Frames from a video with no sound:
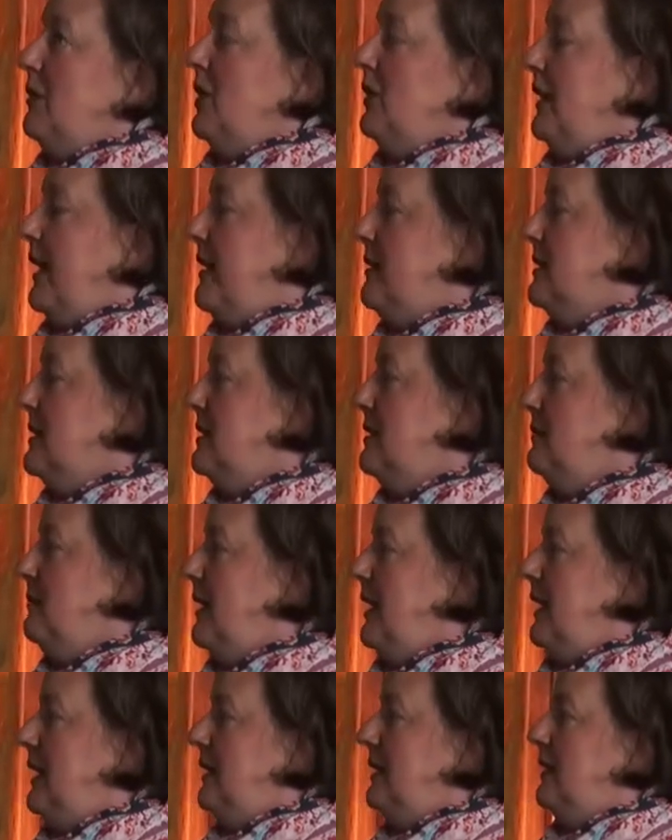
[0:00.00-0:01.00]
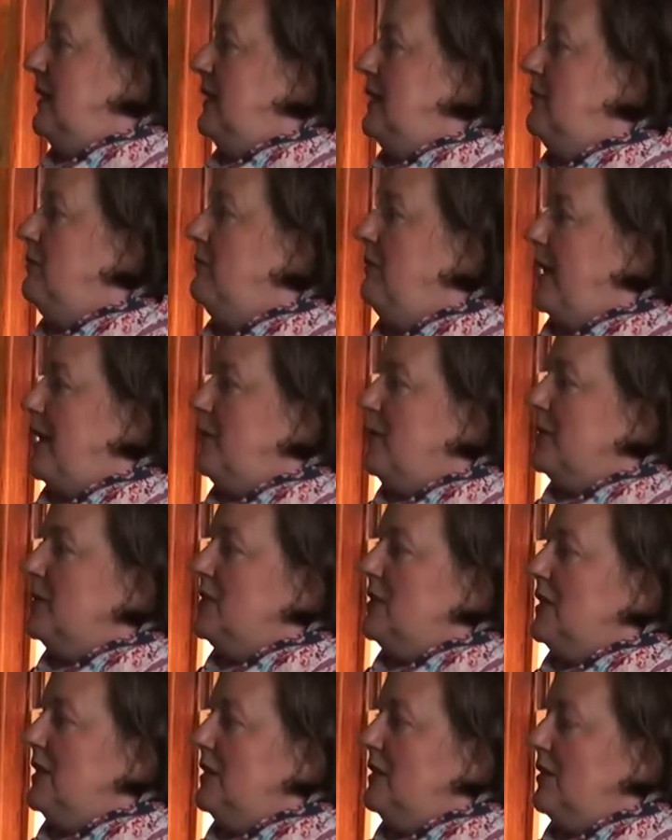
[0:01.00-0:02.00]
malt house in Maine, in
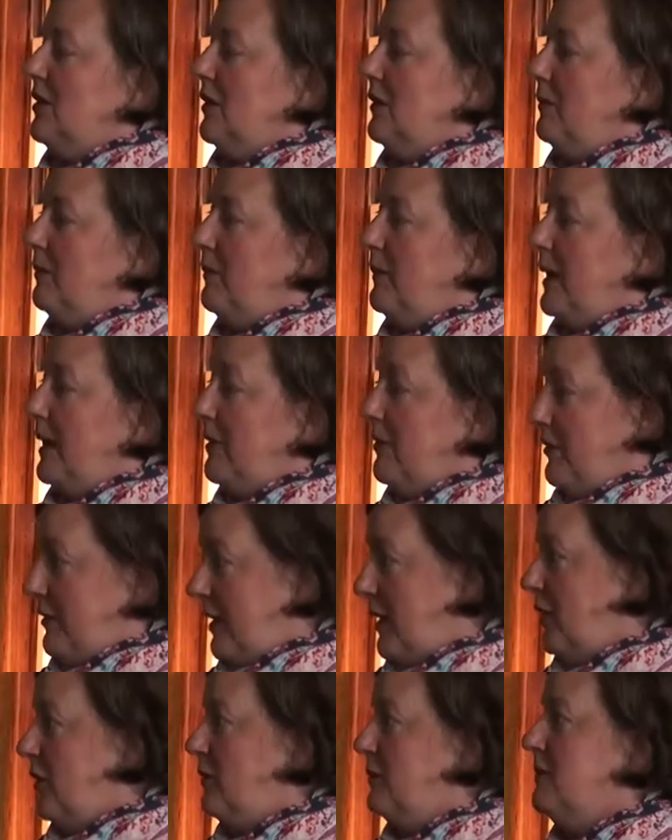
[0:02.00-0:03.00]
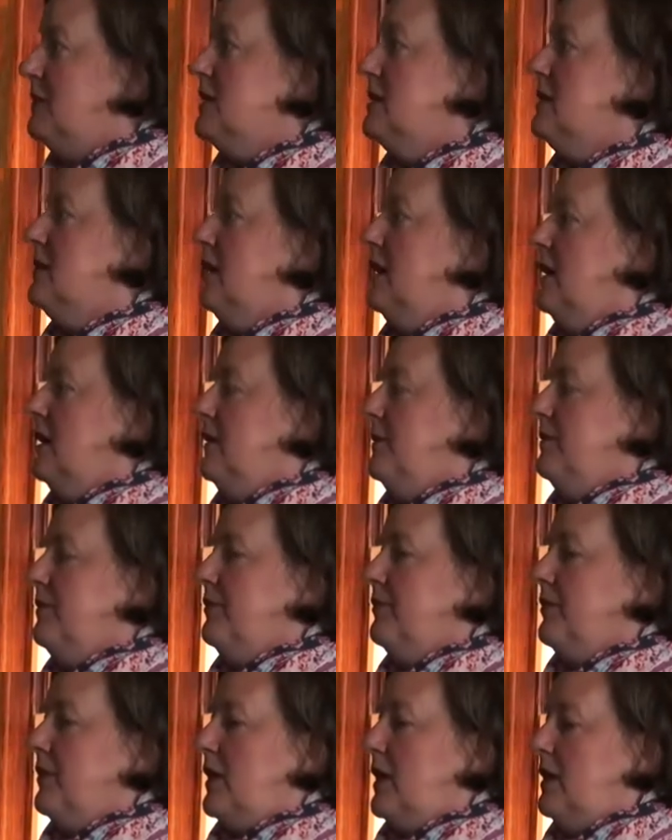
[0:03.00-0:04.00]
Mapleton, called Buck Farms,
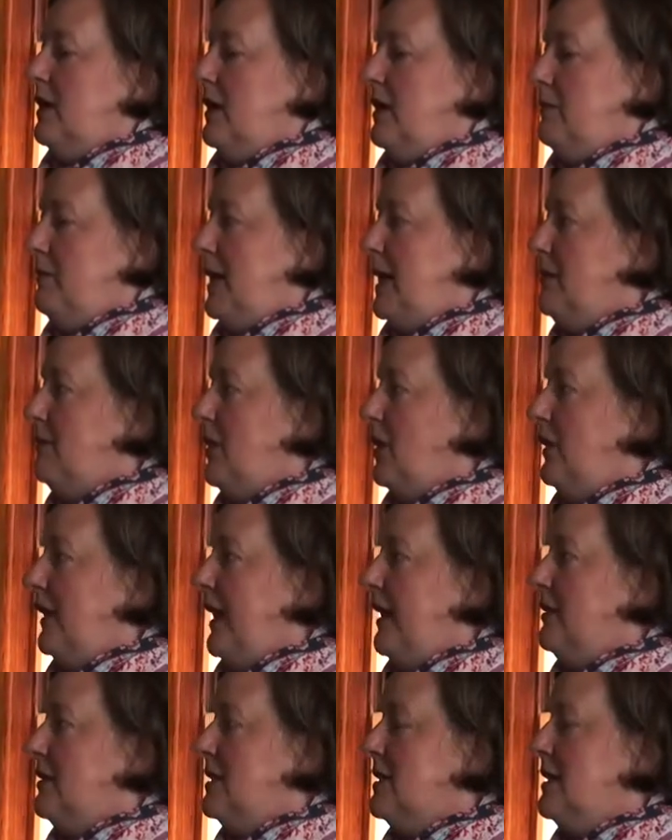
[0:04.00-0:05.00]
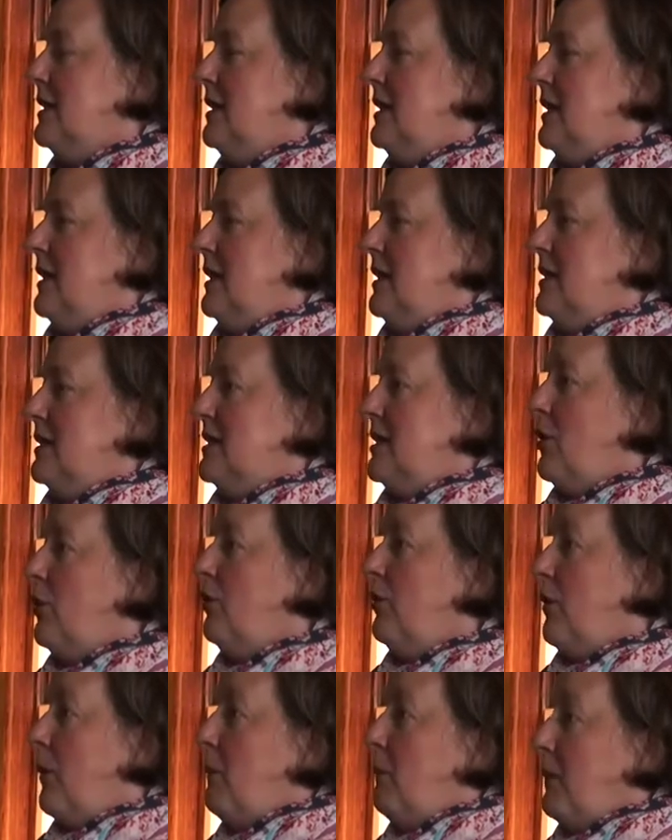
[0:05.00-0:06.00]
um, uh, Maine Malt House.
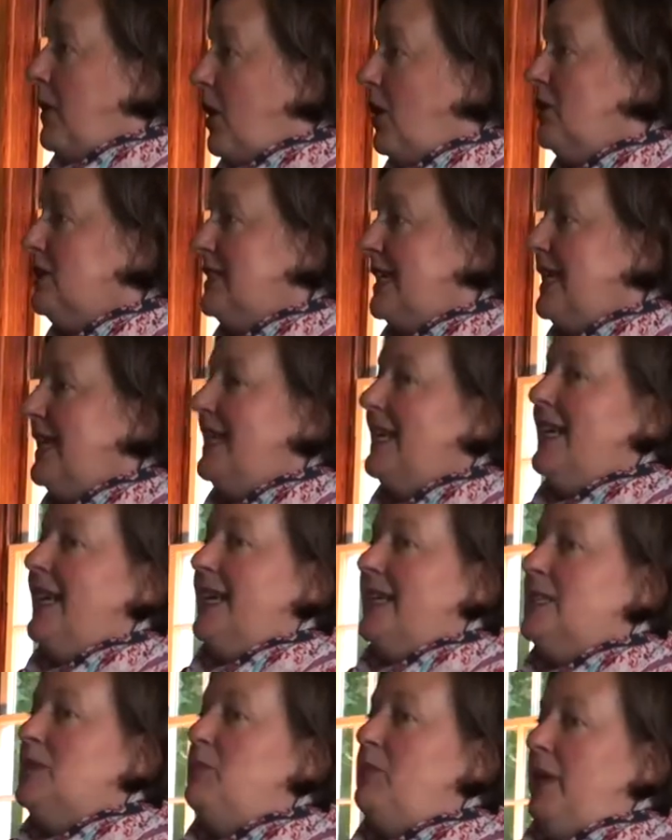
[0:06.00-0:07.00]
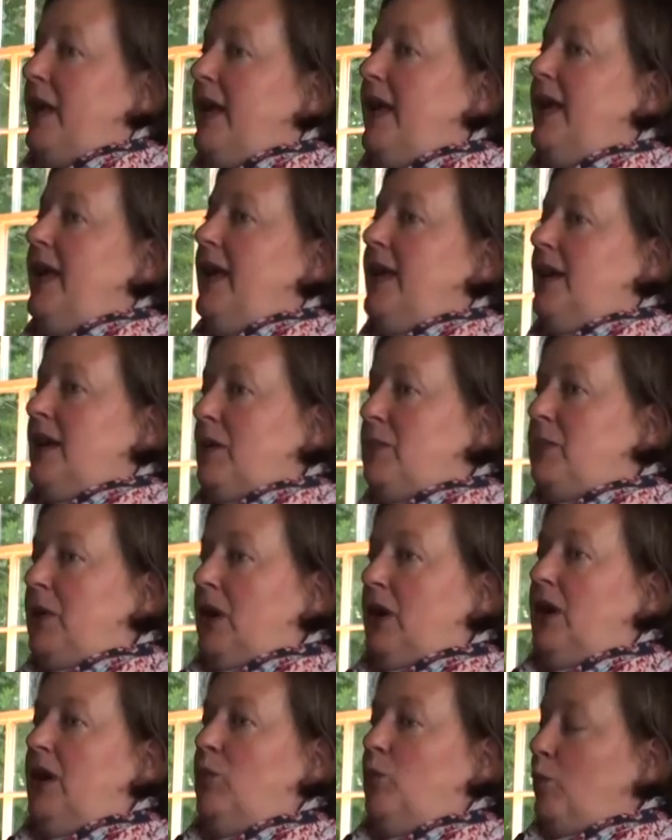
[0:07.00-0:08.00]
So malting has been a,
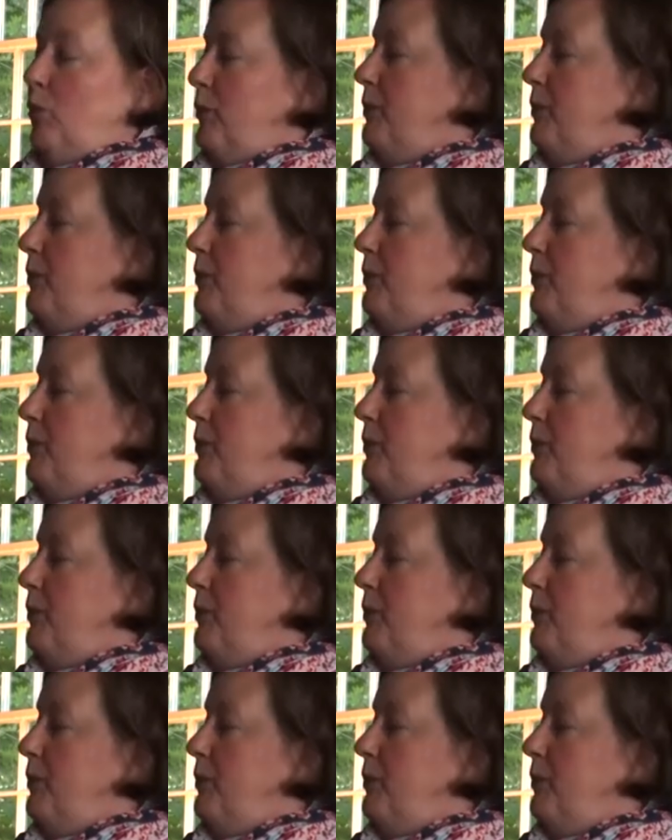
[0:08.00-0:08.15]
a,